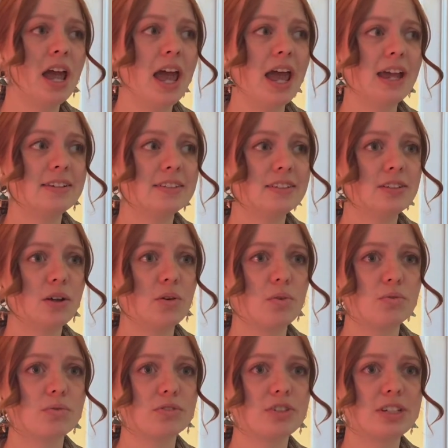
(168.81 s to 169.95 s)
and
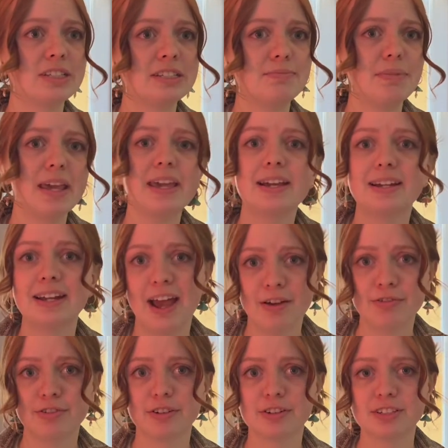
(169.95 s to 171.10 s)
so just making an
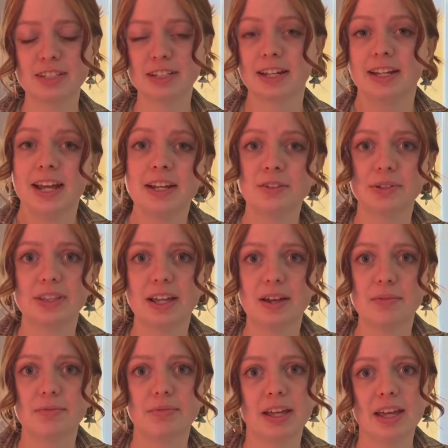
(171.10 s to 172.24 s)
effort to connect with
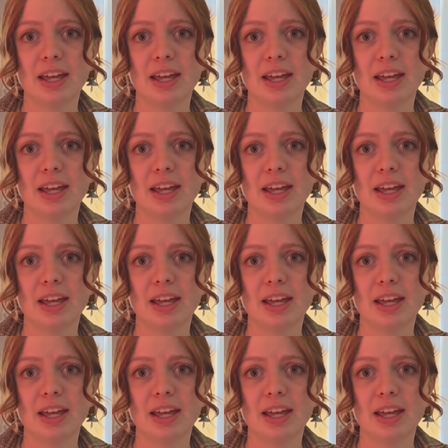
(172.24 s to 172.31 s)
them